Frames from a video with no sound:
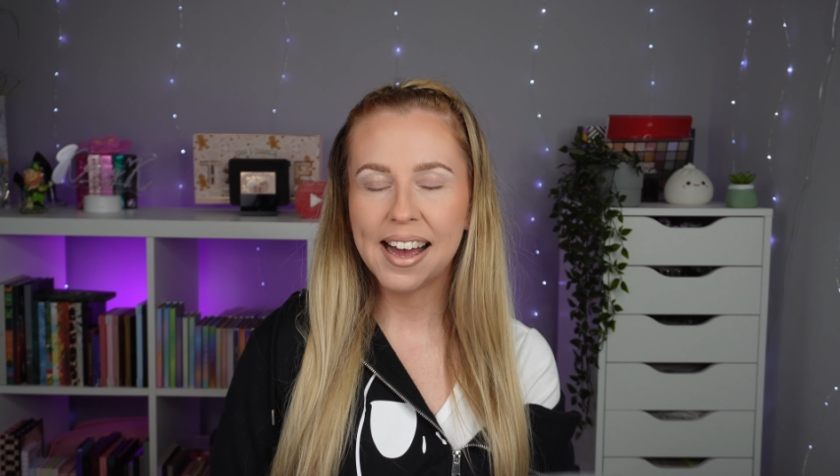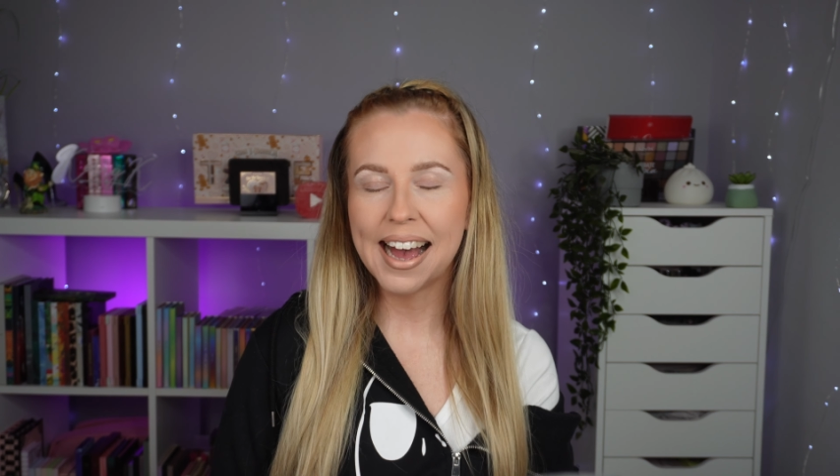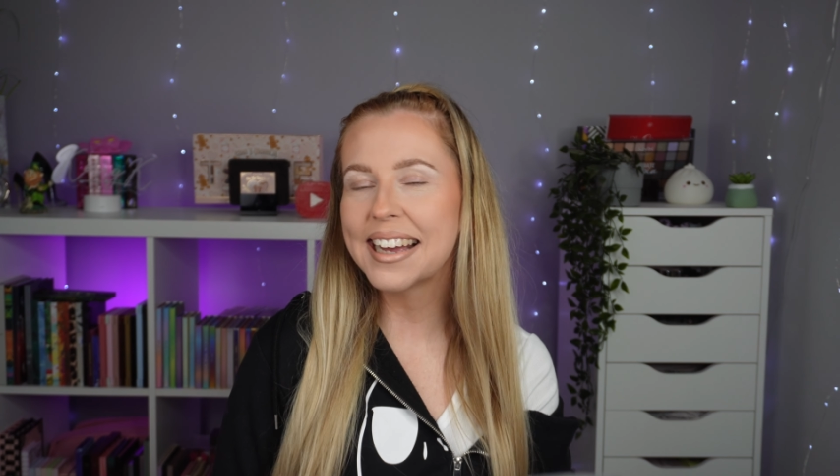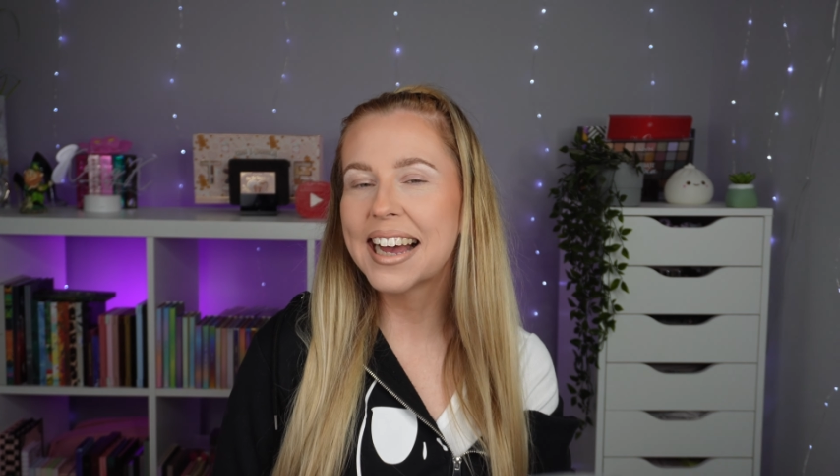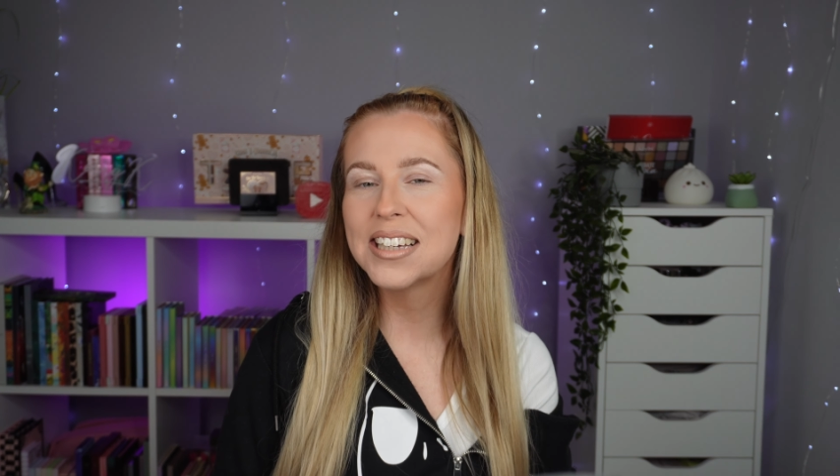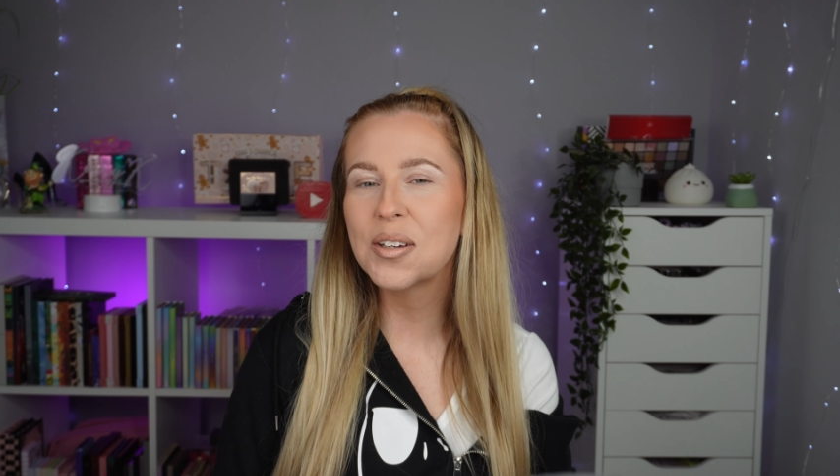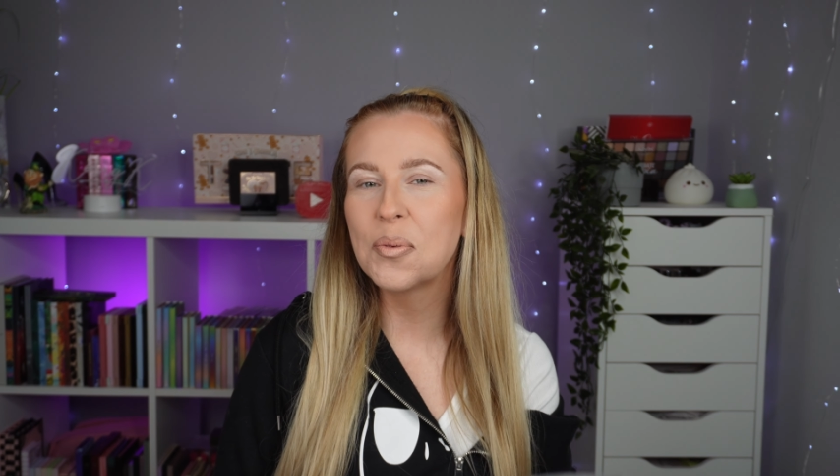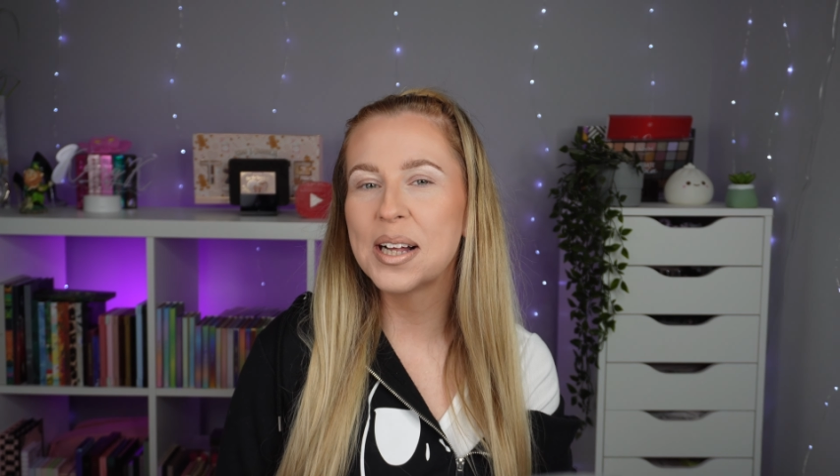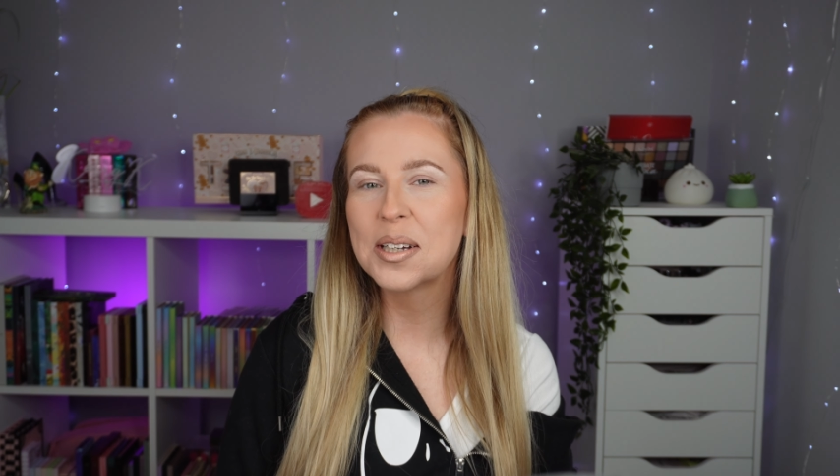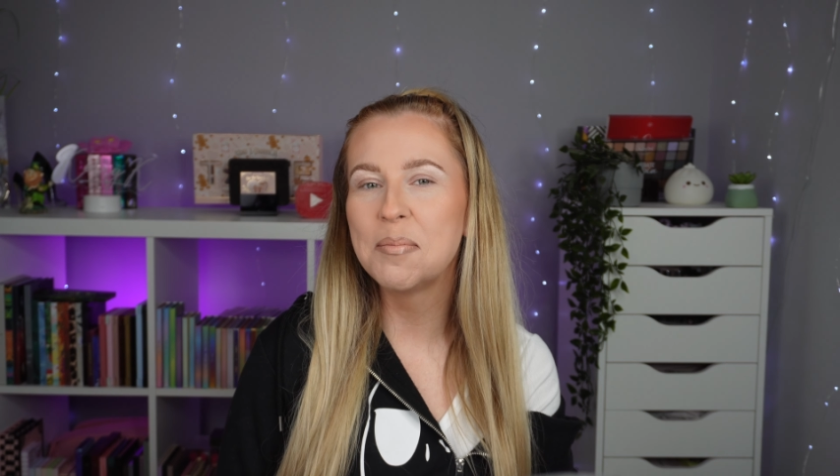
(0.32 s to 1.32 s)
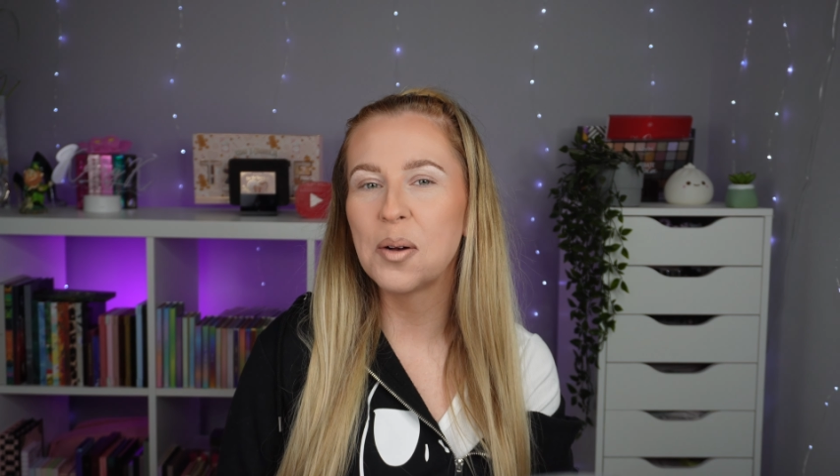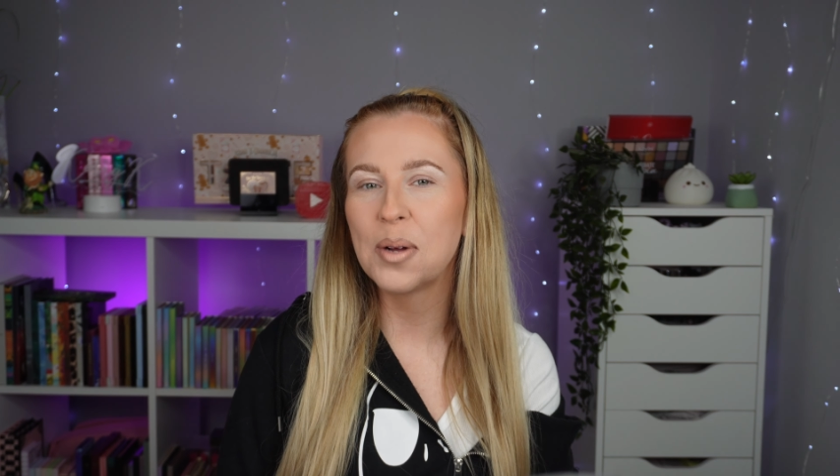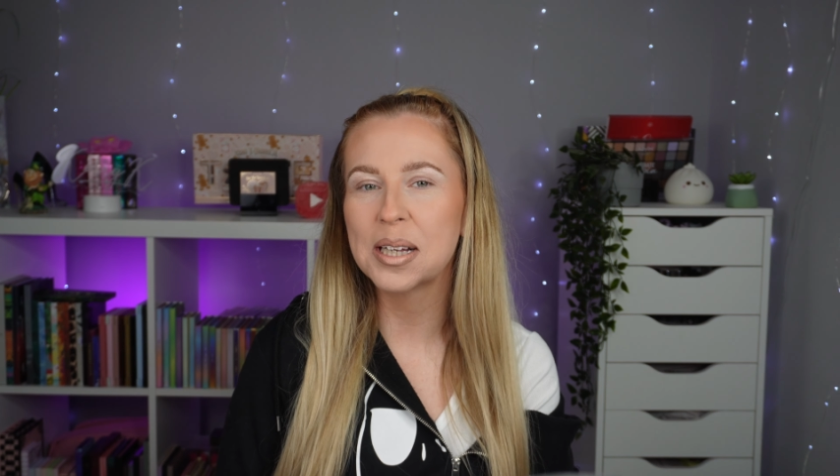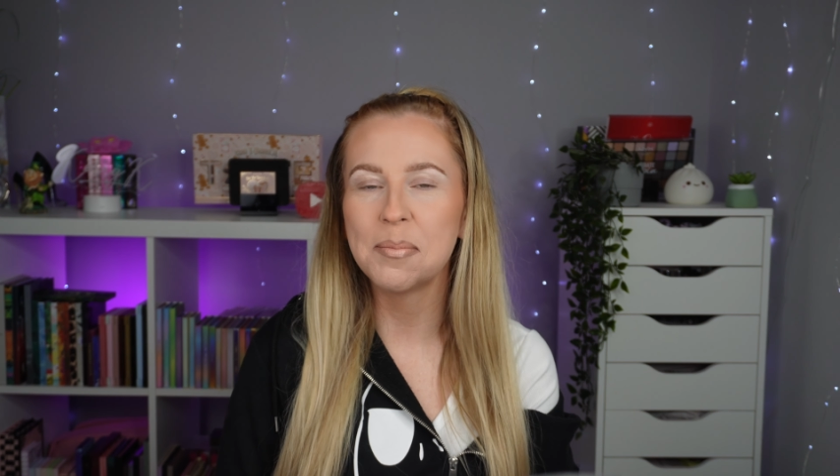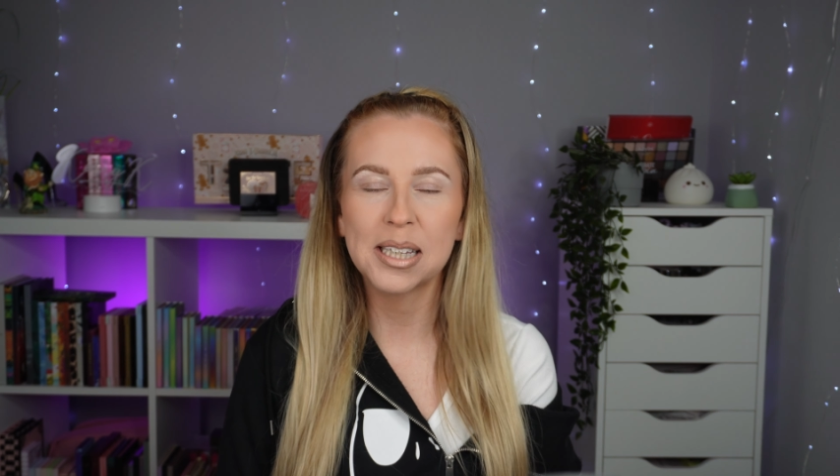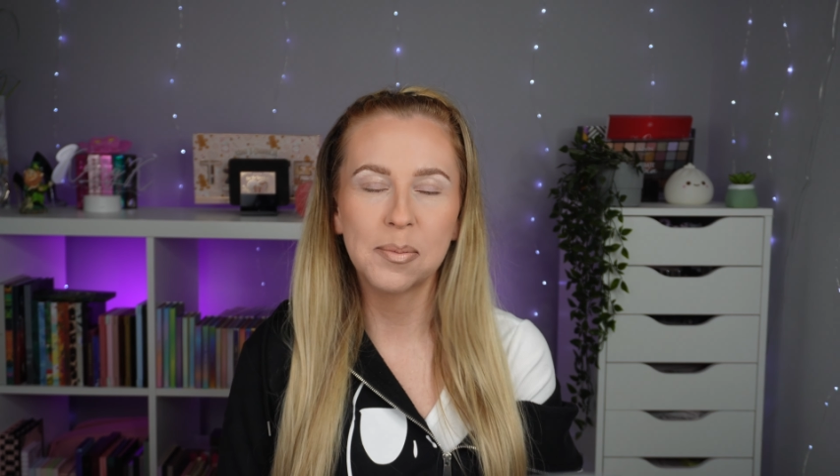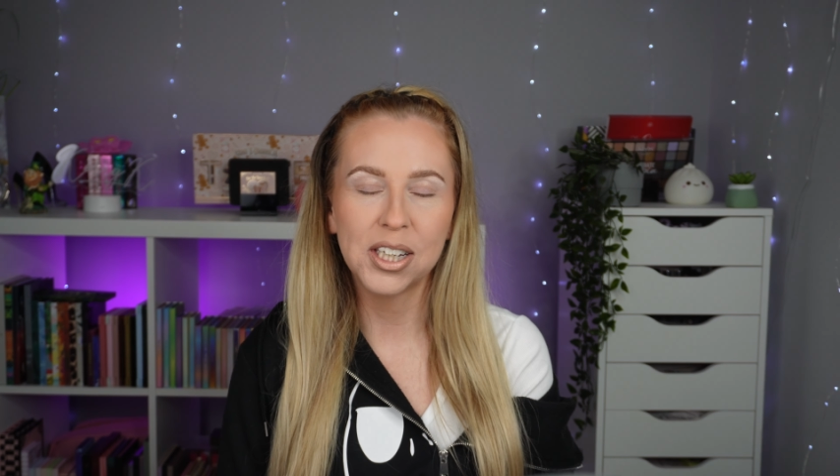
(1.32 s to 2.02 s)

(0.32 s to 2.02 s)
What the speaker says: Hi guys, welcome back to